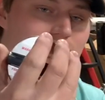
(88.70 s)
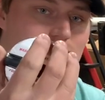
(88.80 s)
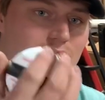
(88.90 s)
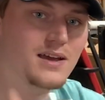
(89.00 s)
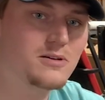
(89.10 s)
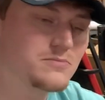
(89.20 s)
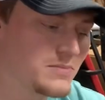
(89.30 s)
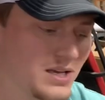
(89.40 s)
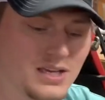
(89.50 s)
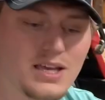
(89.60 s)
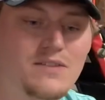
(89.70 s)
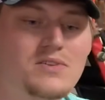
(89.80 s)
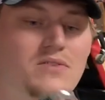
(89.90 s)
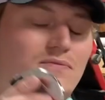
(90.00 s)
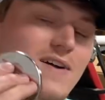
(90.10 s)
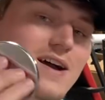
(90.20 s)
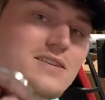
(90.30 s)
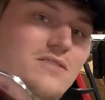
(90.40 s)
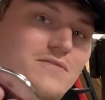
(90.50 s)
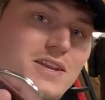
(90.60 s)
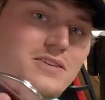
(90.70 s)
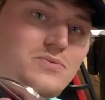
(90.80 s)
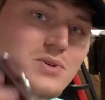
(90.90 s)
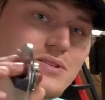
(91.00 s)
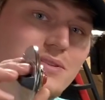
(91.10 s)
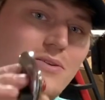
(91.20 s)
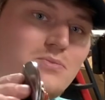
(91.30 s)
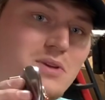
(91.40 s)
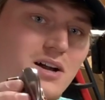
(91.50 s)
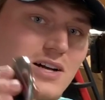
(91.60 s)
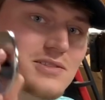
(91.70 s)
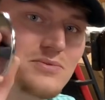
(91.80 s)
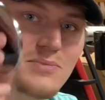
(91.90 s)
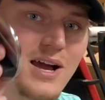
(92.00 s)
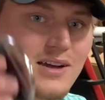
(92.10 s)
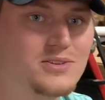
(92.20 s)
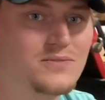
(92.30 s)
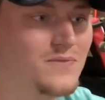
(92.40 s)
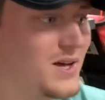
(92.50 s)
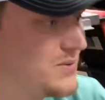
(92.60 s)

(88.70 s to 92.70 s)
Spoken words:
cap. If you can find a vented one, that would be awesome. I couldn't find